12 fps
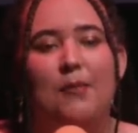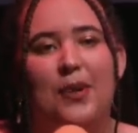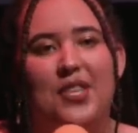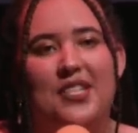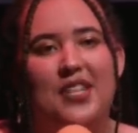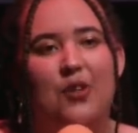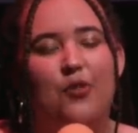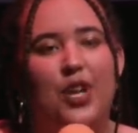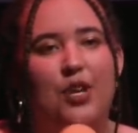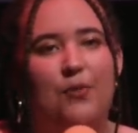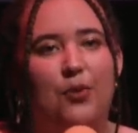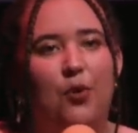by this
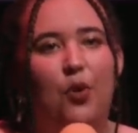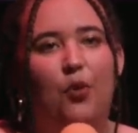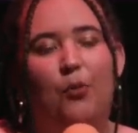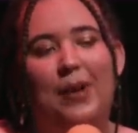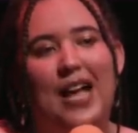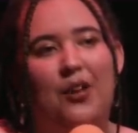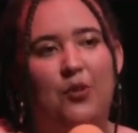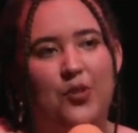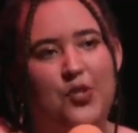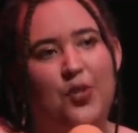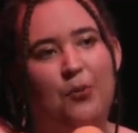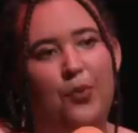incredible all black
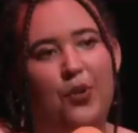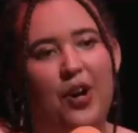ensemble